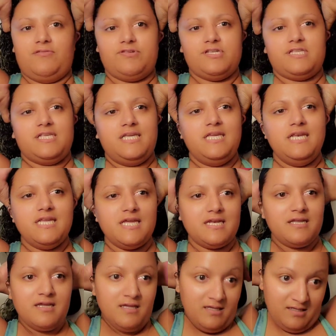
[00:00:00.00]
I would just eat it
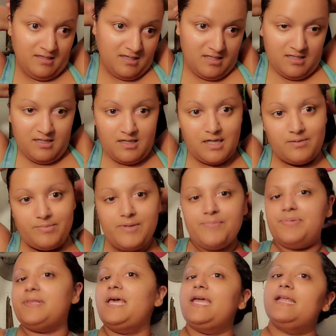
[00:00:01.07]
on my
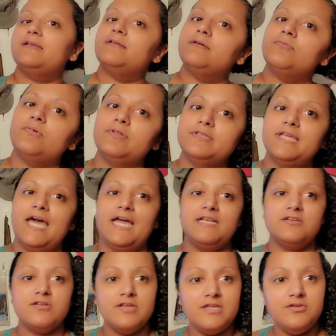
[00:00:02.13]
plate. Well,
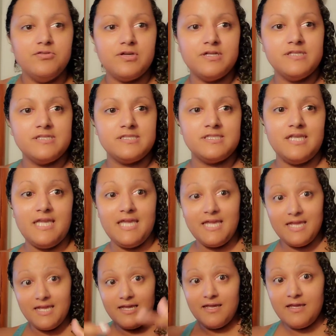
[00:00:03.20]
naturally, you can
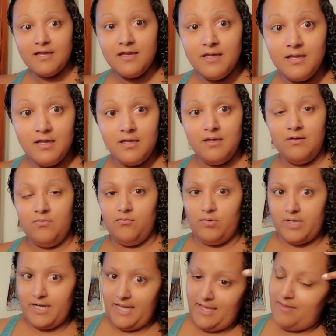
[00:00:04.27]
see
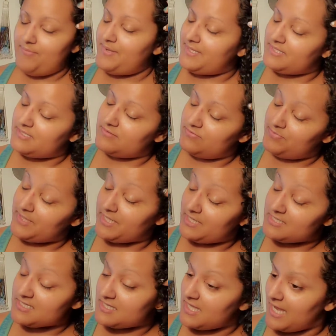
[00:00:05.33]
what happens
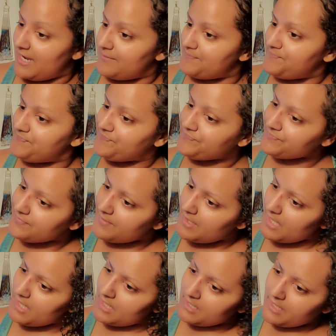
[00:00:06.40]
because of that.
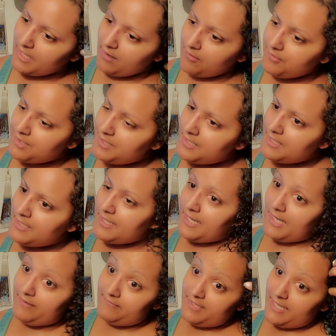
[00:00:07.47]
Now,
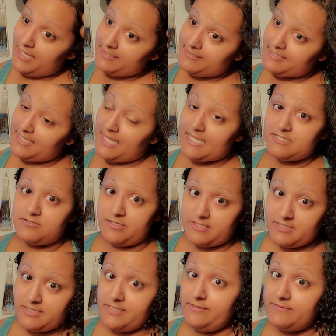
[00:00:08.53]
I've had the gastric
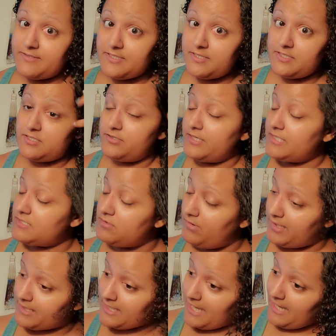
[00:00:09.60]
sleeve surgery, so
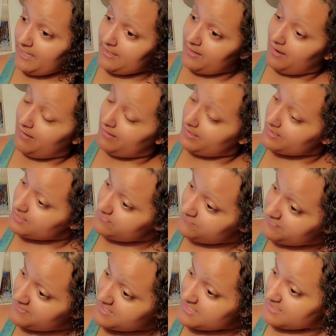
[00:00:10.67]
I cannot
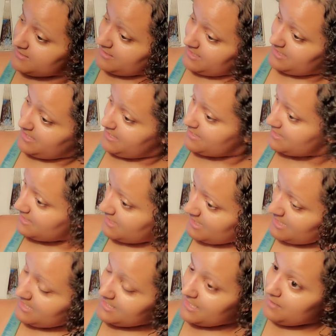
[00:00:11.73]
physically eat
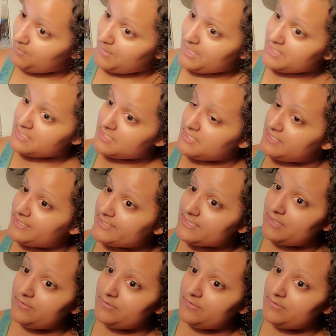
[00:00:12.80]
that much unless